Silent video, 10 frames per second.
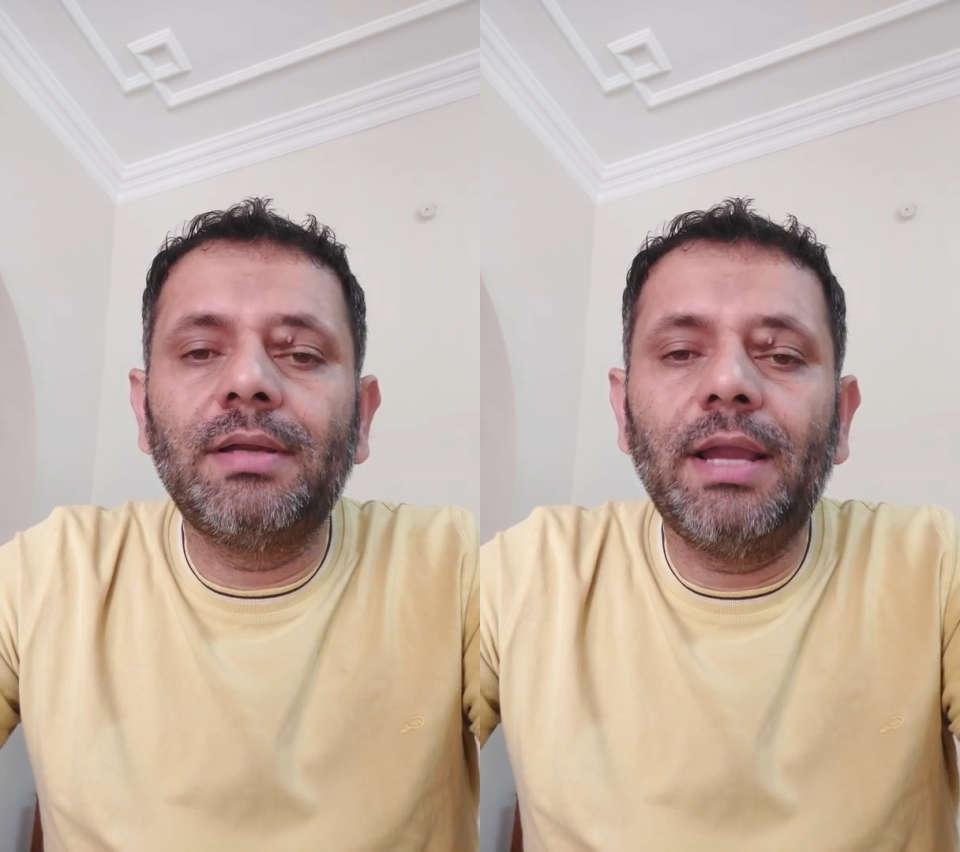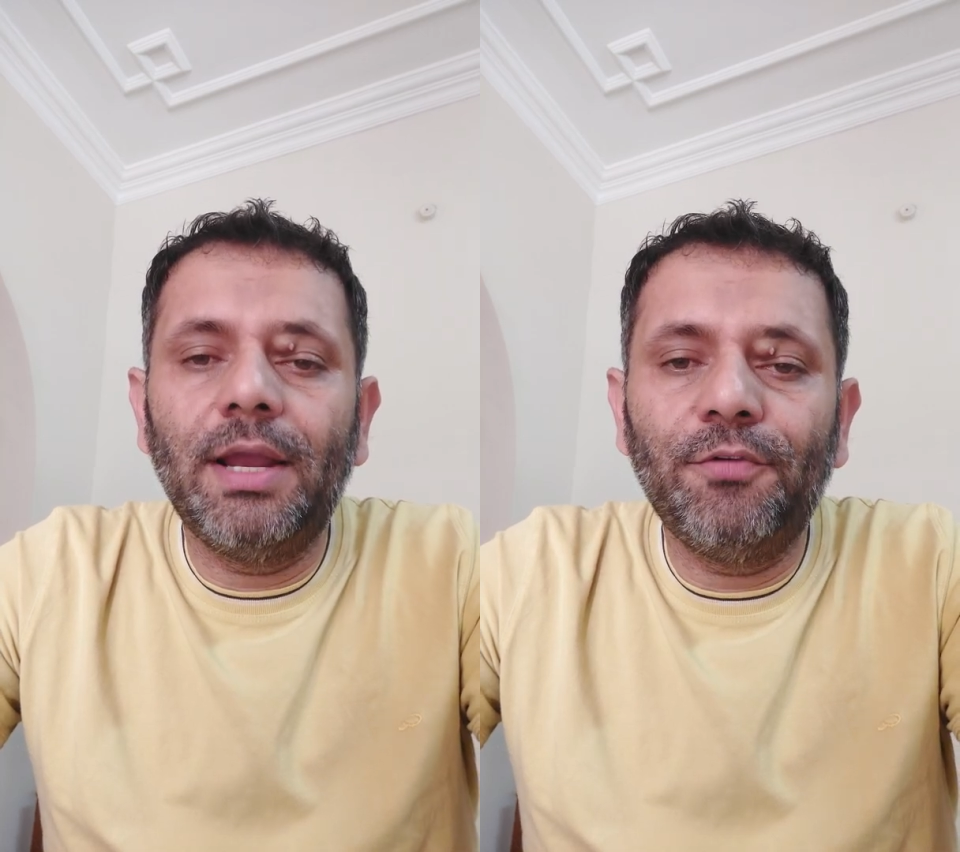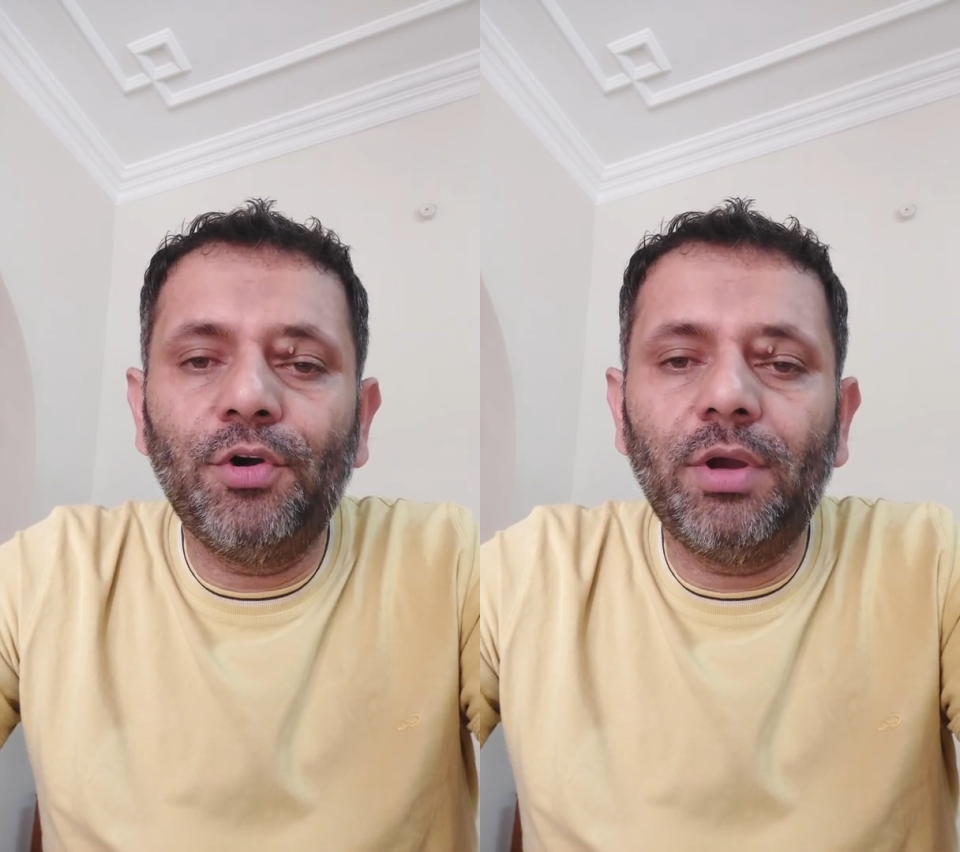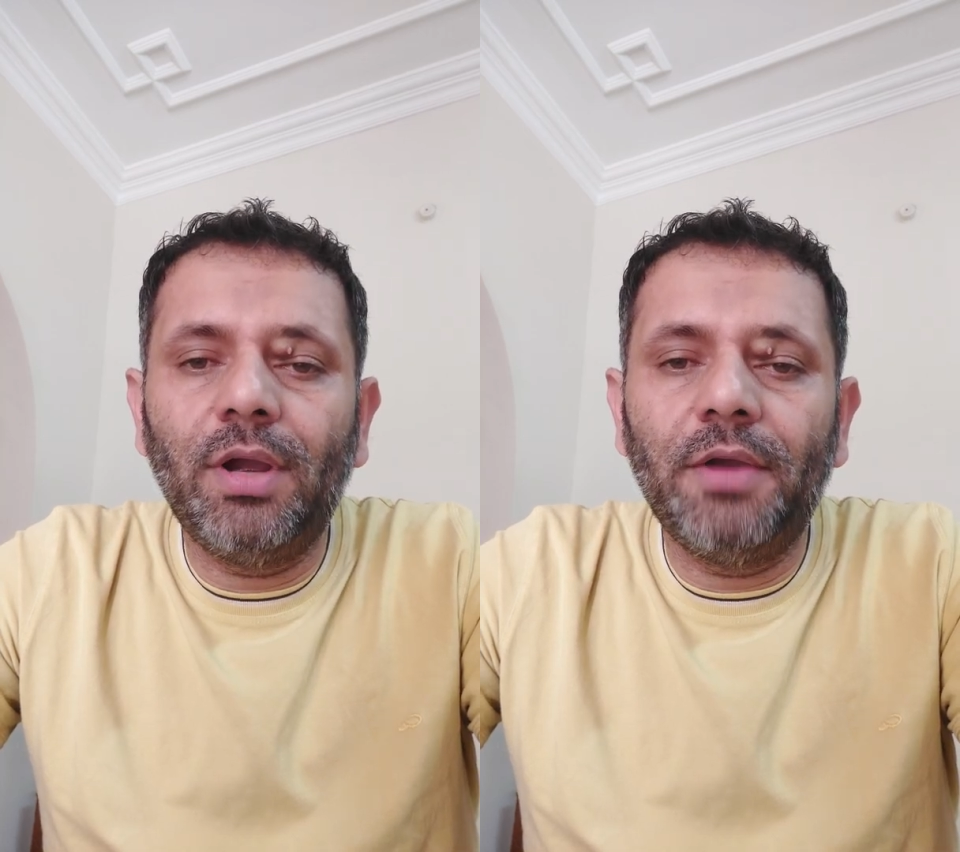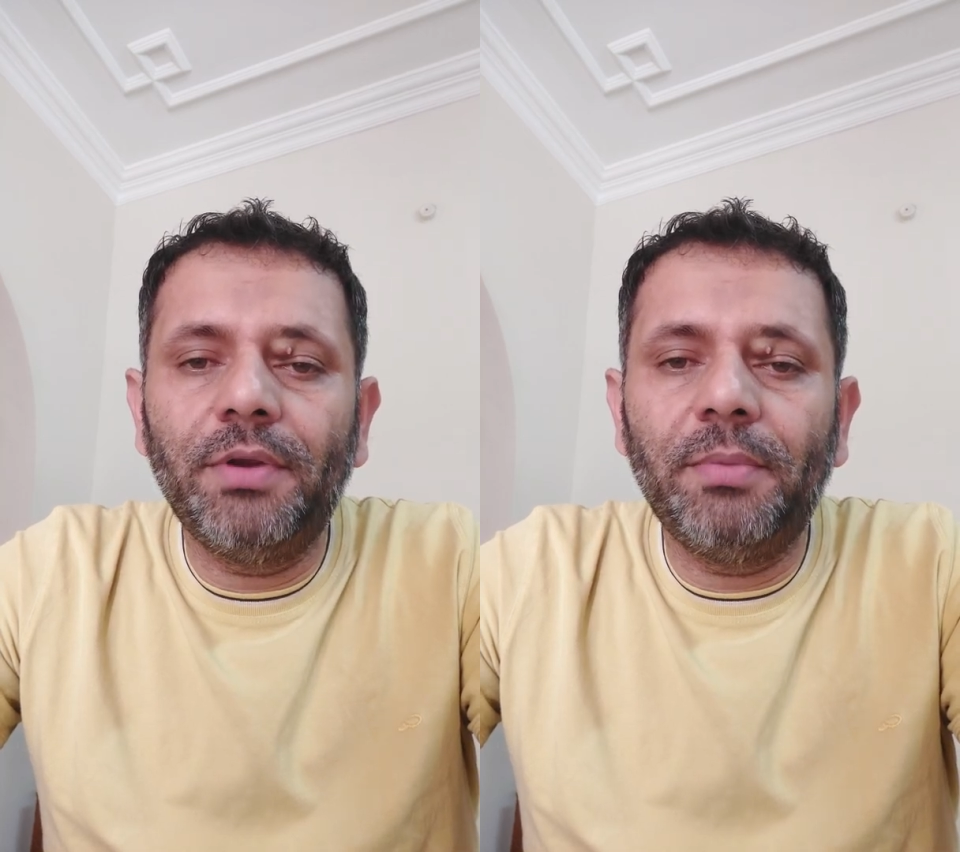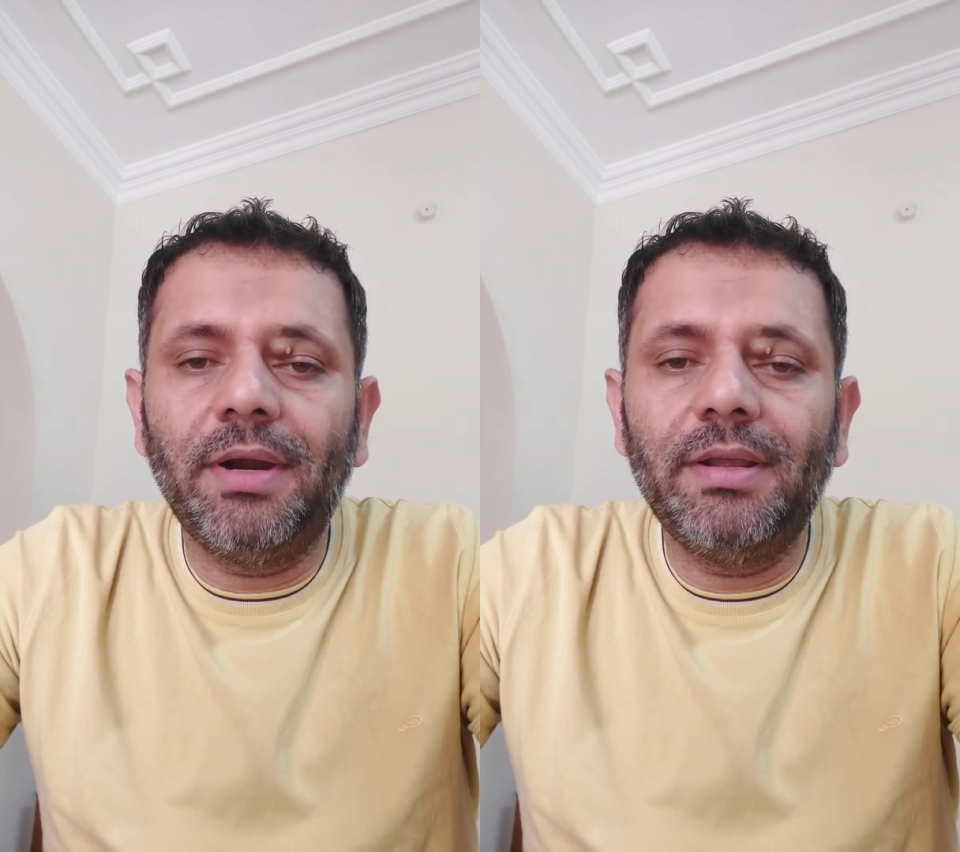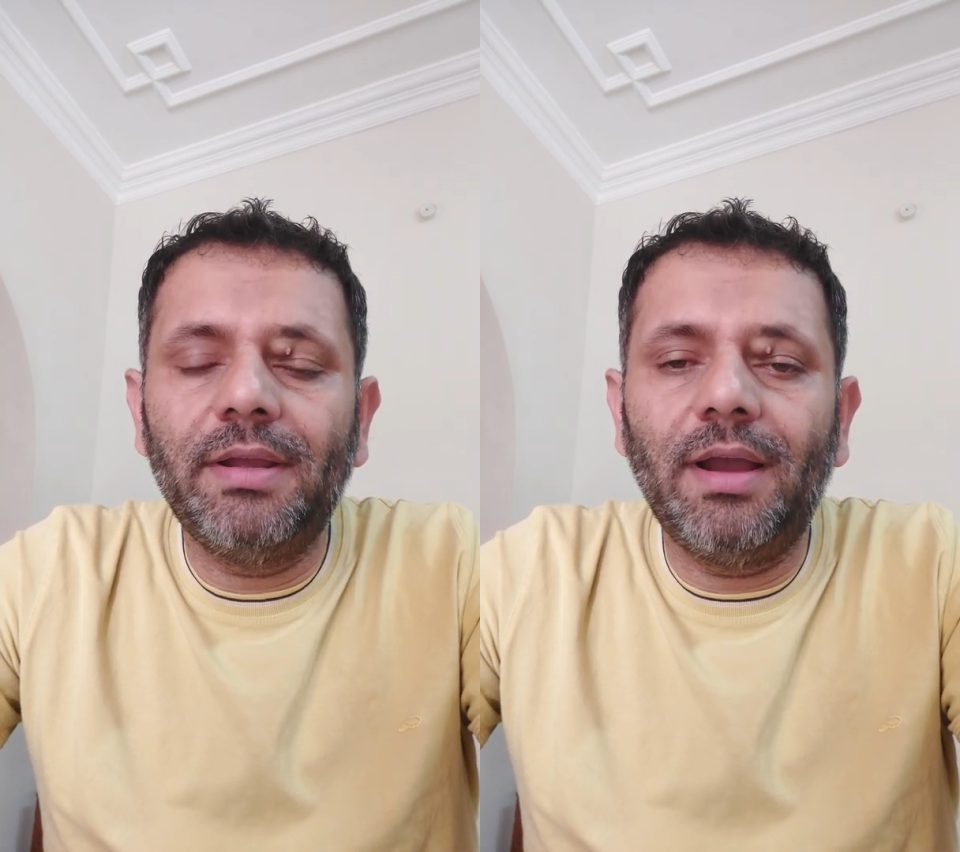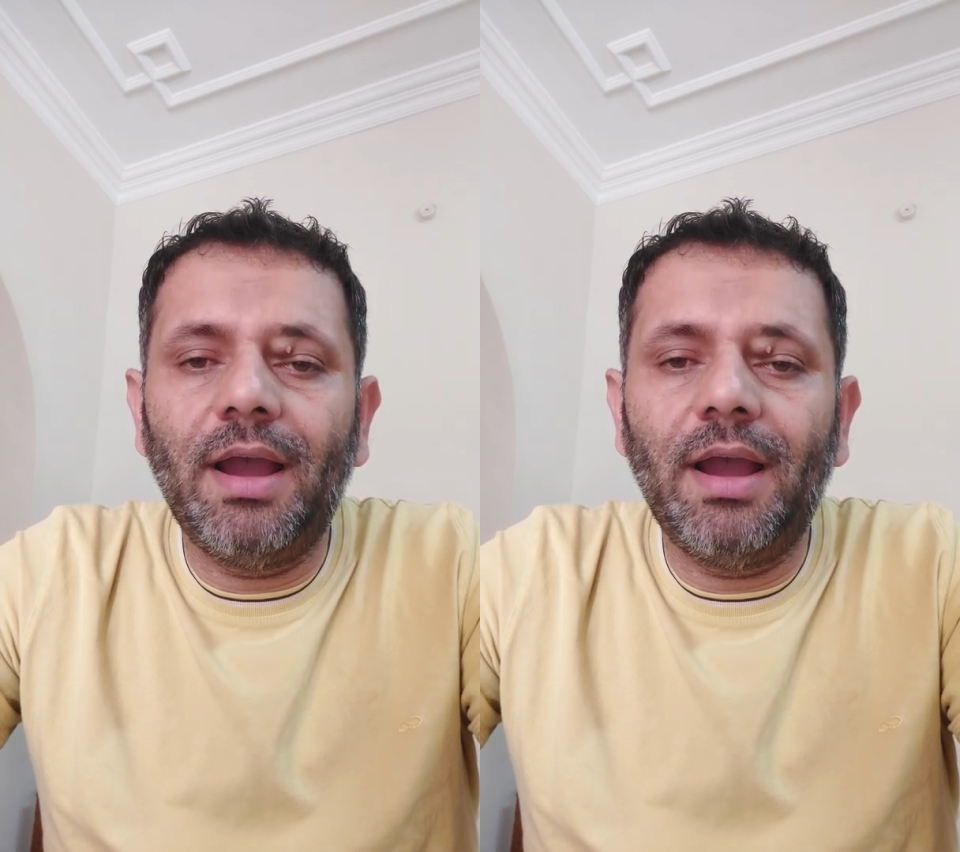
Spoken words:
Hello everybody.